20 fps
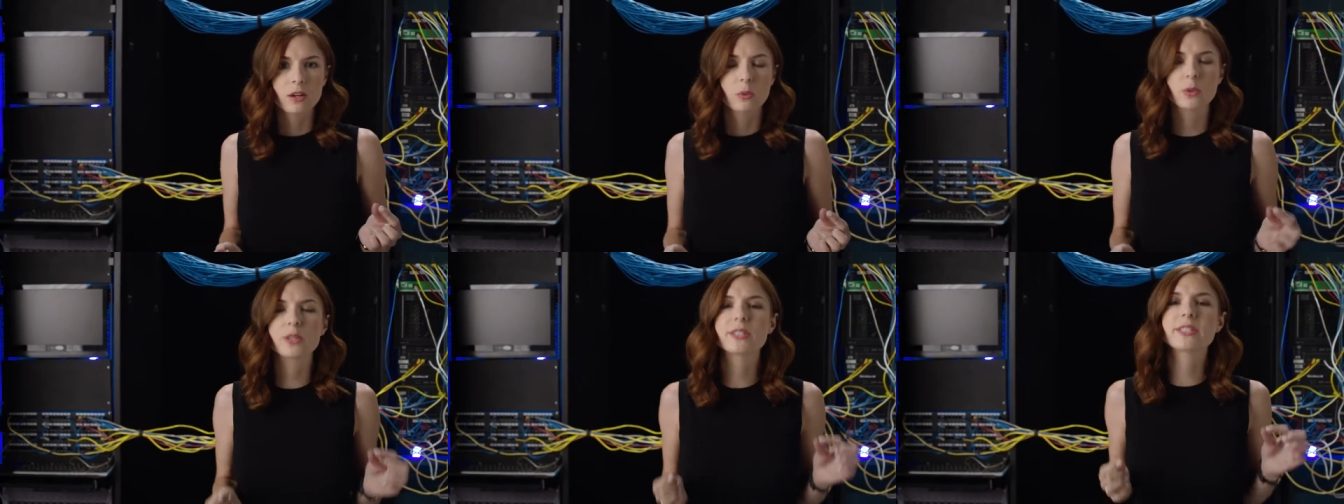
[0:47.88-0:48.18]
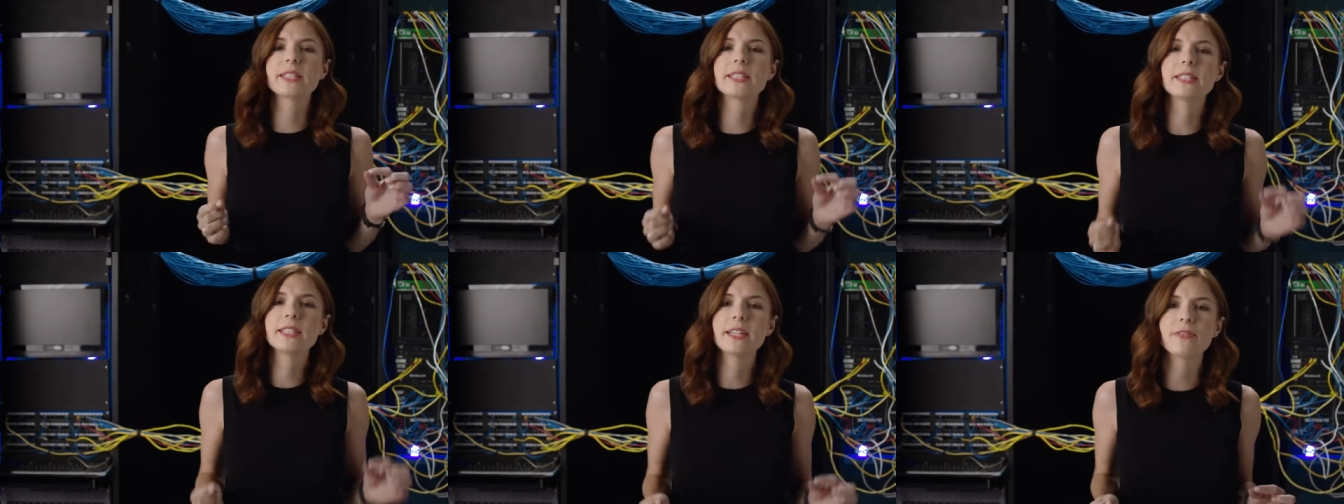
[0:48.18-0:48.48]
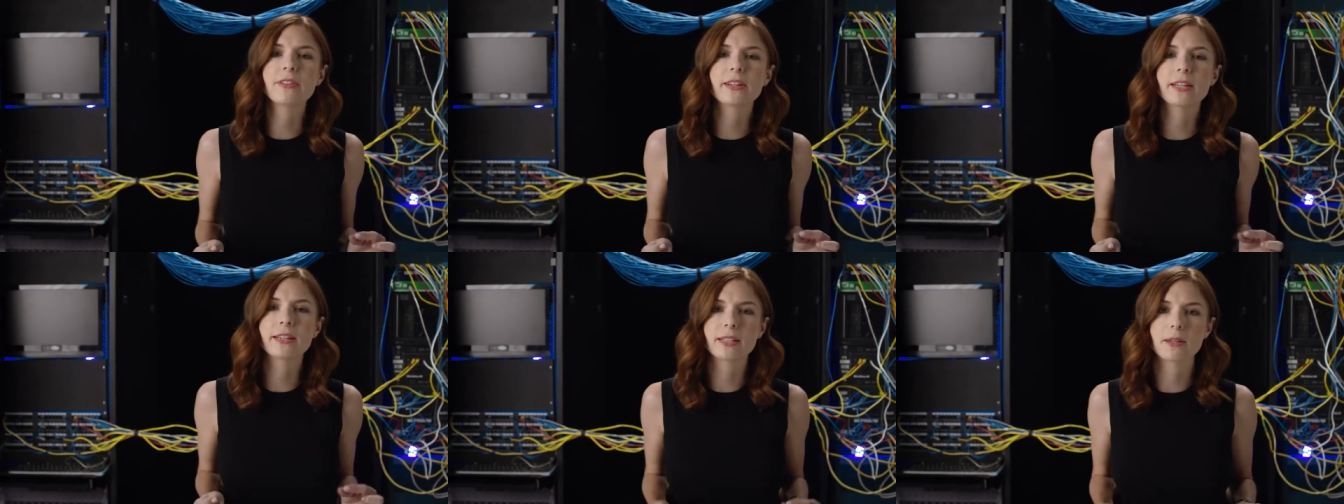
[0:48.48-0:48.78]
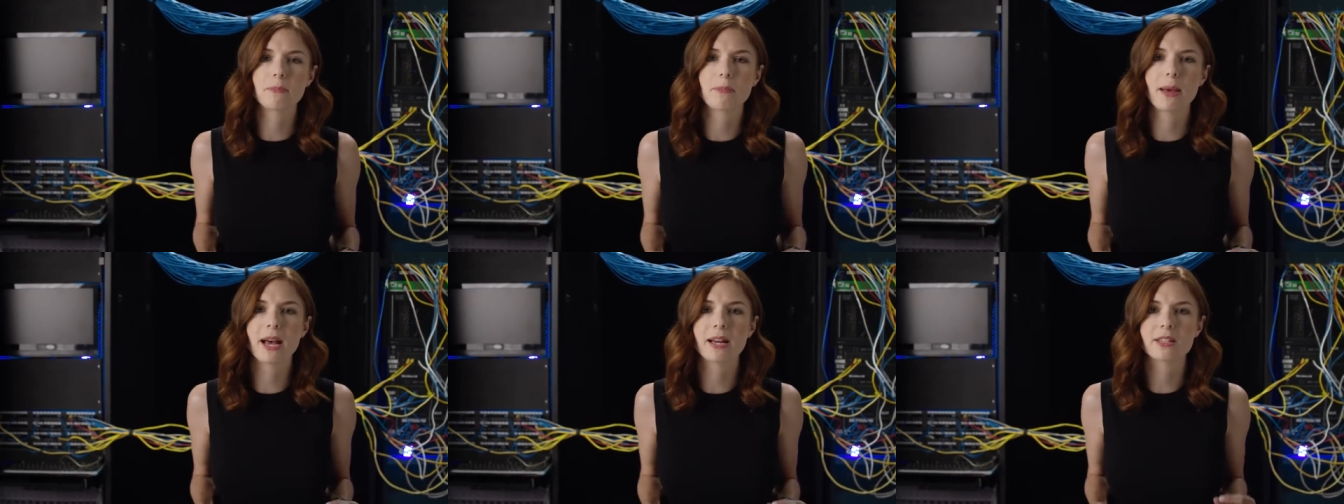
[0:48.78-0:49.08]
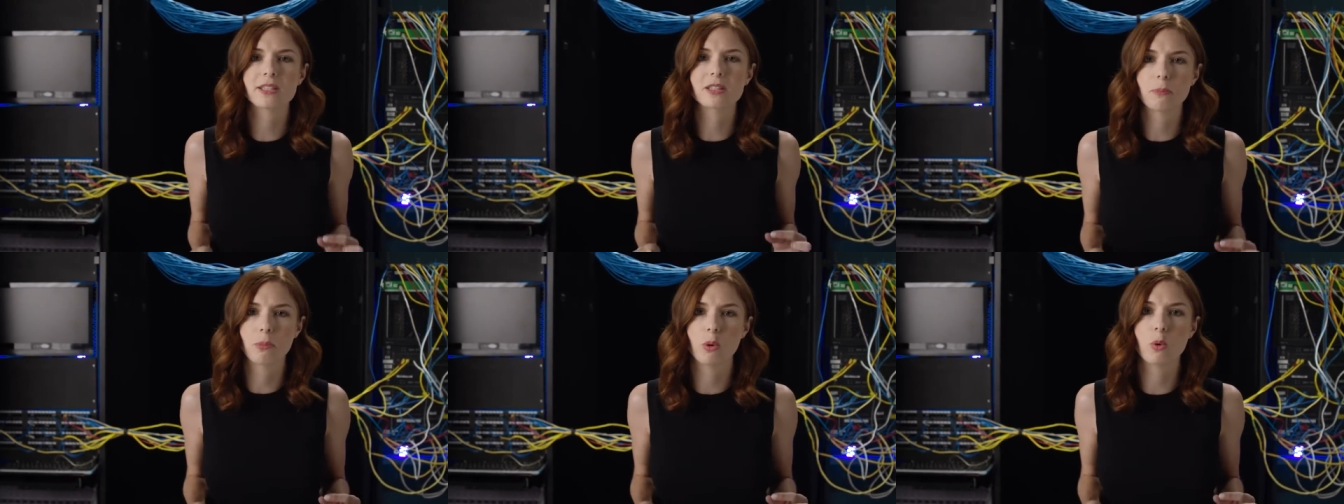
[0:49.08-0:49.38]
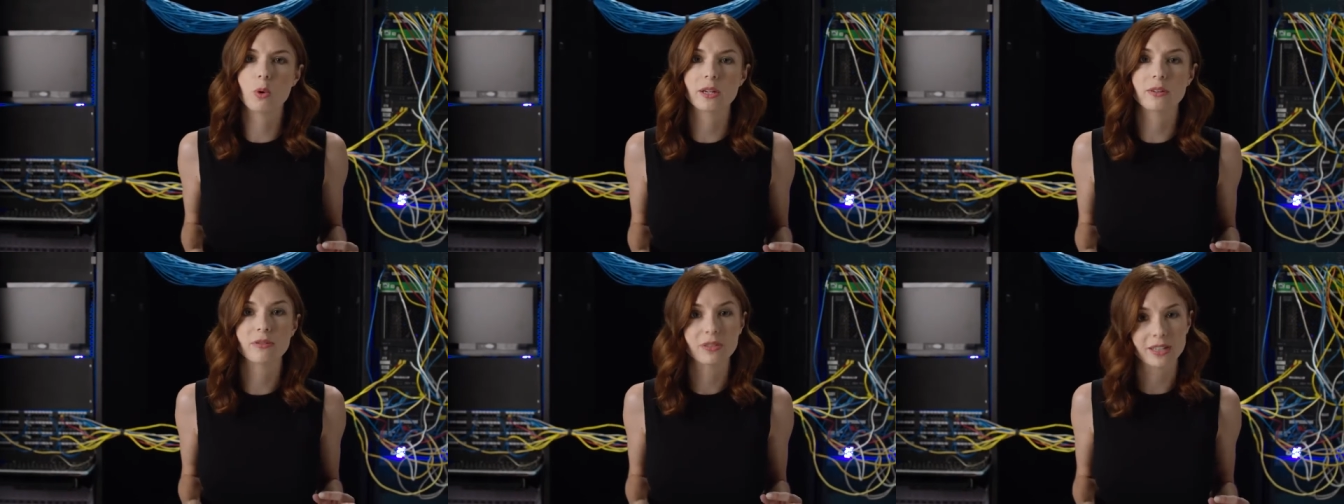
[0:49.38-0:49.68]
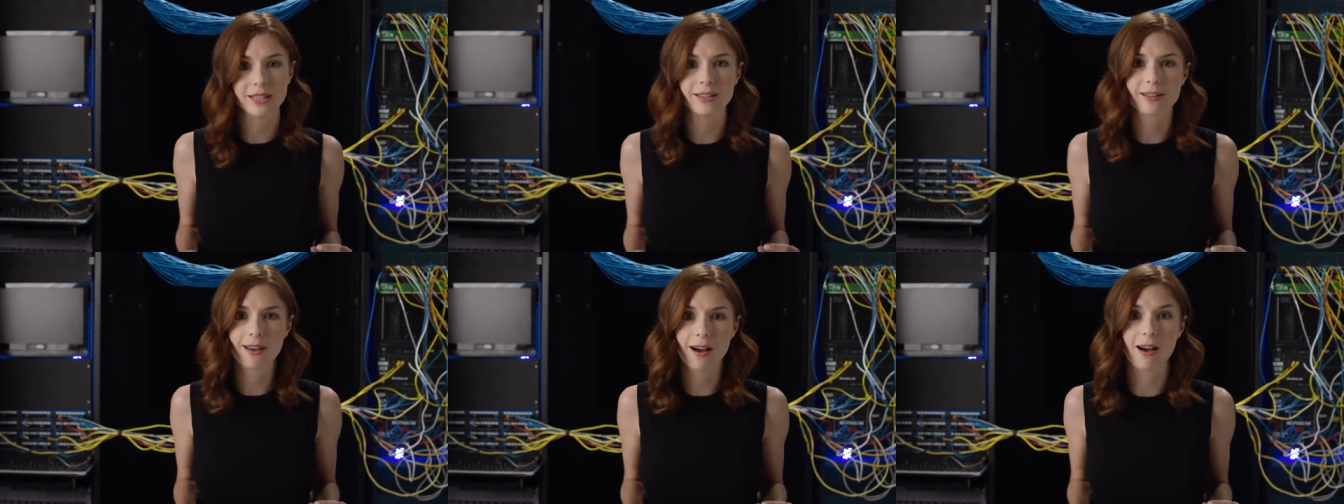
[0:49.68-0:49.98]
We're significantly past the point of
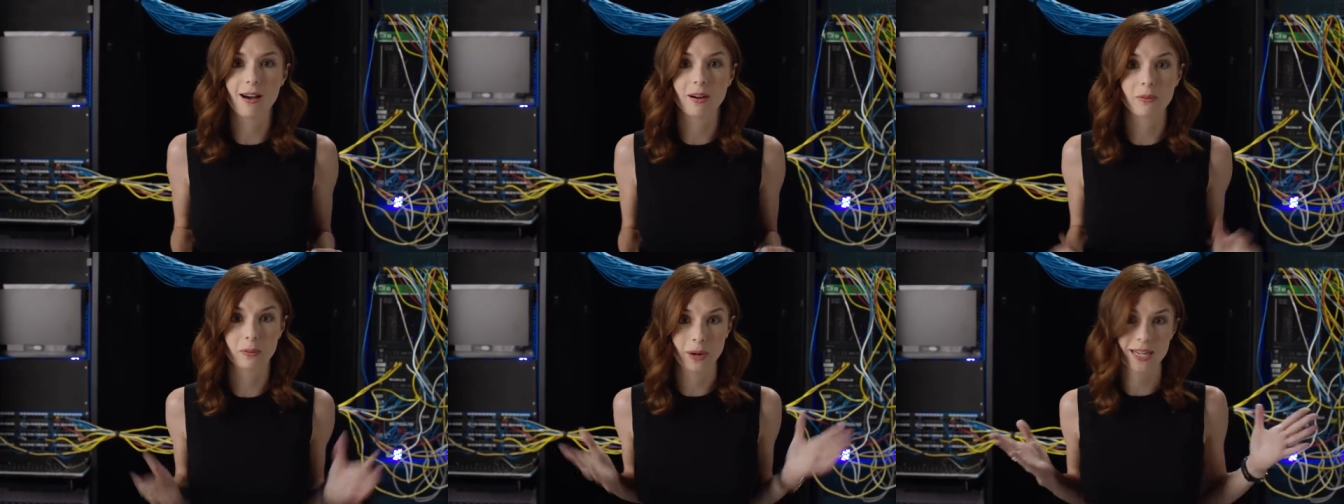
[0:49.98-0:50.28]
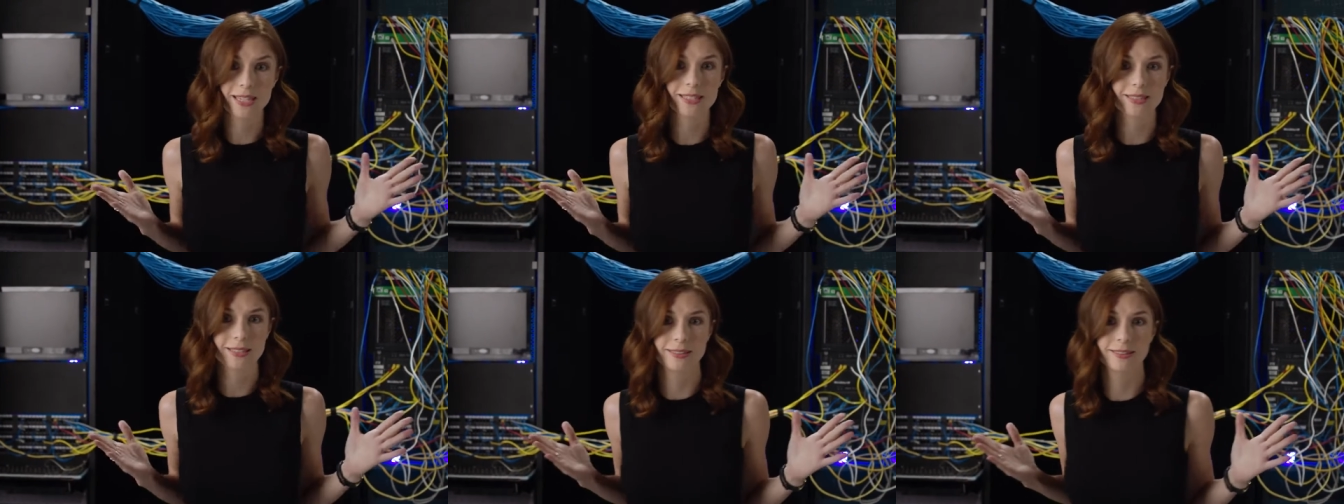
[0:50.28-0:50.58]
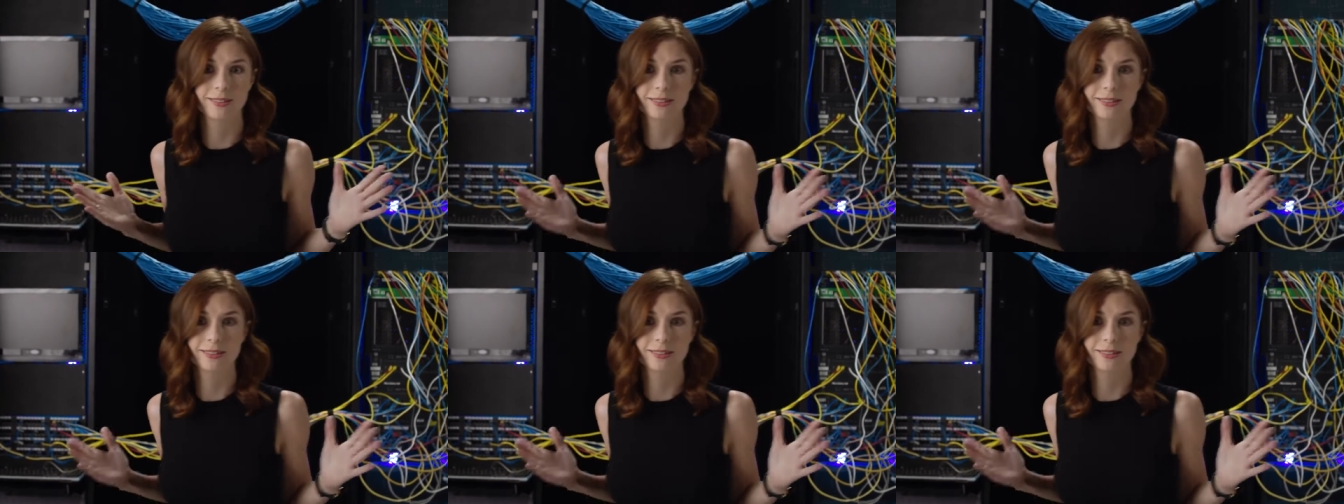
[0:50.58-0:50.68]
EYA, right?